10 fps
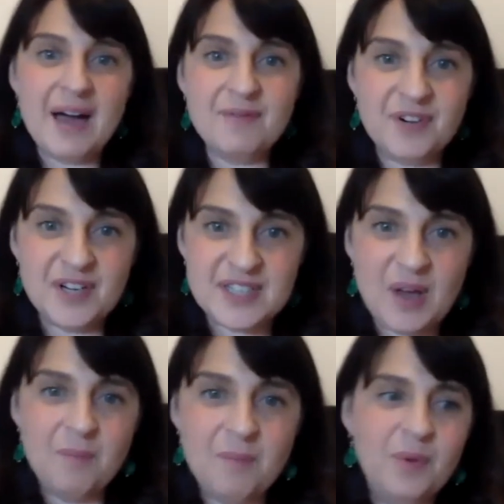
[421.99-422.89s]
for
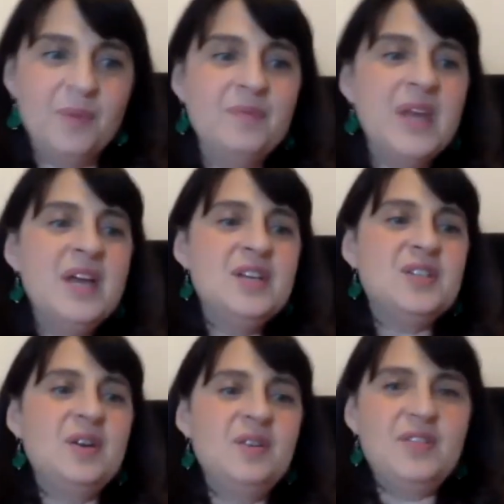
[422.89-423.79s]
example.
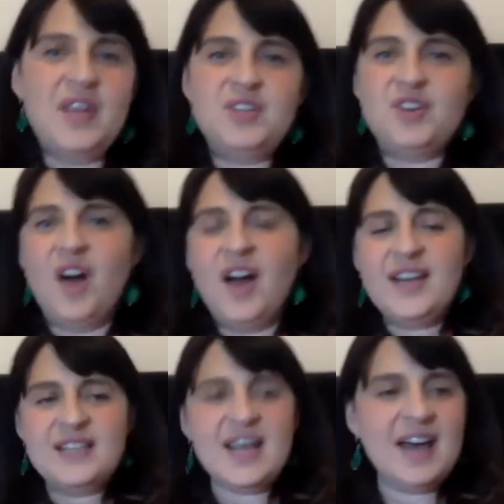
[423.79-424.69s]
So they
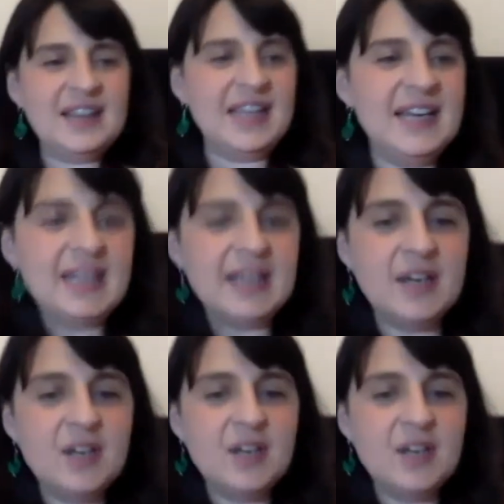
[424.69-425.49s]
tried that, thinking,